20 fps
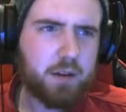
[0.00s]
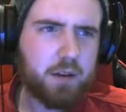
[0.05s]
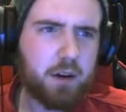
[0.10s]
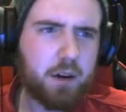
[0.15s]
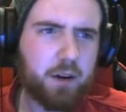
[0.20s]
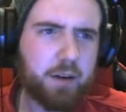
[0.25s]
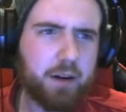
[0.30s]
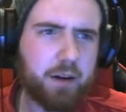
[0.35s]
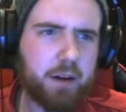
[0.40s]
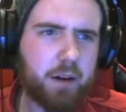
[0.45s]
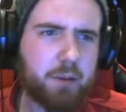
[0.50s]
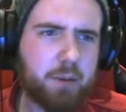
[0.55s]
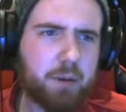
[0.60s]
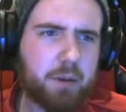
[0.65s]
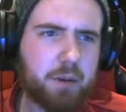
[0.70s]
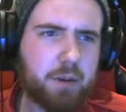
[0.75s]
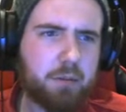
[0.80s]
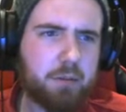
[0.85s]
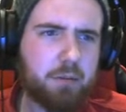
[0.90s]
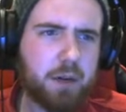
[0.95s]
Alright, are we
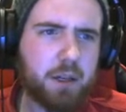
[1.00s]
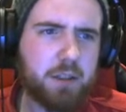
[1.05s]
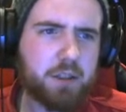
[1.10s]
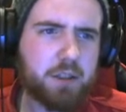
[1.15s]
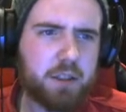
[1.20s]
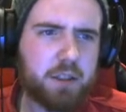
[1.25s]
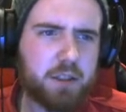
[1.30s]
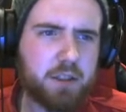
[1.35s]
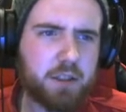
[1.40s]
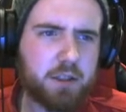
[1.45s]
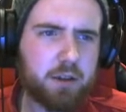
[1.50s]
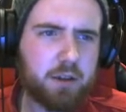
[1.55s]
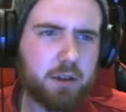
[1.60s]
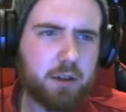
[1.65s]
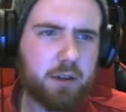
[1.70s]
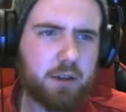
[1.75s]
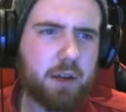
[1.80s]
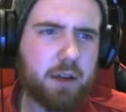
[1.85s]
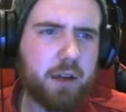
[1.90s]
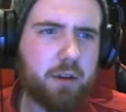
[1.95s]
on the right Y
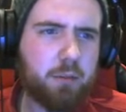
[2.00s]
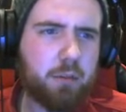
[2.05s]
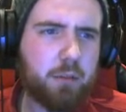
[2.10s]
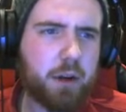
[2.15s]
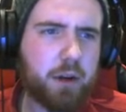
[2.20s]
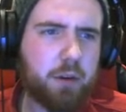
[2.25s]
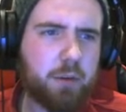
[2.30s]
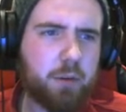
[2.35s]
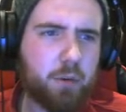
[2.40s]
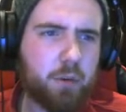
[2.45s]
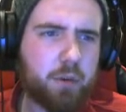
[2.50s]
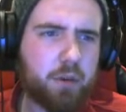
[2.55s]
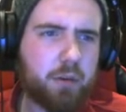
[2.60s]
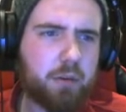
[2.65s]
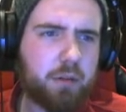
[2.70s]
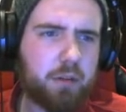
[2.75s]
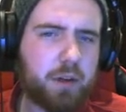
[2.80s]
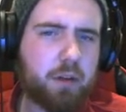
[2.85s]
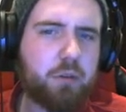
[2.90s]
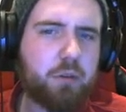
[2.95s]
coordinate?
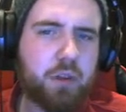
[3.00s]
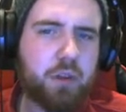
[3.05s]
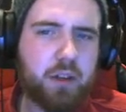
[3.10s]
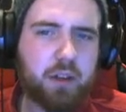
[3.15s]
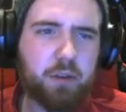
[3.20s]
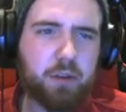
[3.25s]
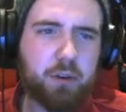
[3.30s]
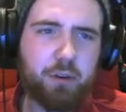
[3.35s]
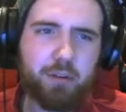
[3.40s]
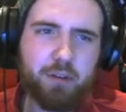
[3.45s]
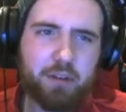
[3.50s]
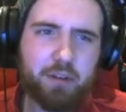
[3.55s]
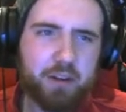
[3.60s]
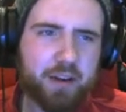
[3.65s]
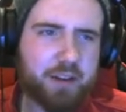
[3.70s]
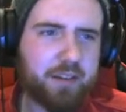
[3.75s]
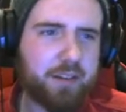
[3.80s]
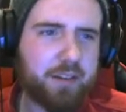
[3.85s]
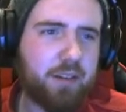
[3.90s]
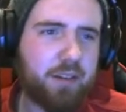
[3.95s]
No Z coordinate
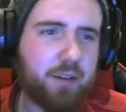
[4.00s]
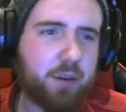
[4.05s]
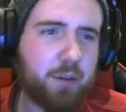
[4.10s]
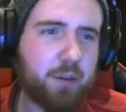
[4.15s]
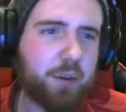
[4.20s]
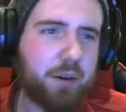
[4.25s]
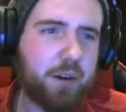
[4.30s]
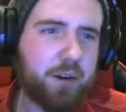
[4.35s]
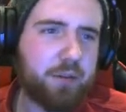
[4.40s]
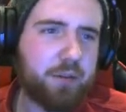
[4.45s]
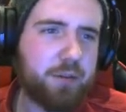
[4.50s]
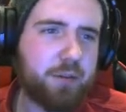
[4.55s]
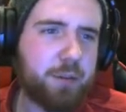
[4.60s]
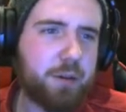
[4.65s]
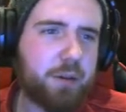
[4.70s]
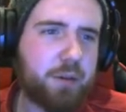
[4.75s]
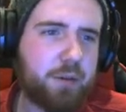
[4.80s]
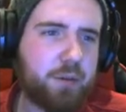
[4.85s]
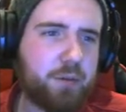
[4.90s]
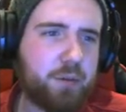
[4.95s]
yet. No, we're not. We're
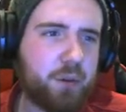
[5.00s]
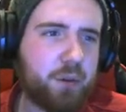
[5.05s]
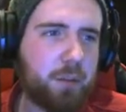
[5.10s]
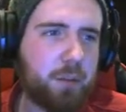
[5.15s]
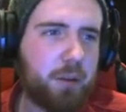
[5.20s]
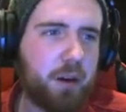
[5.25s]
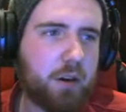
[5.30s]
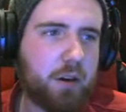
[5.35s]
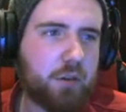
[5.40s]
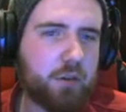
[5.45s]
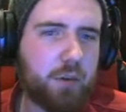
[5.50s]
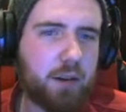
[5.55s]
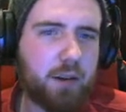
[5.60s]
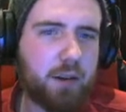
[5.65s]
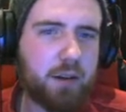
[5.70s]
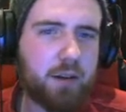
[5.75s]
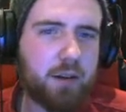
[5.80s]
about 40 blocks away.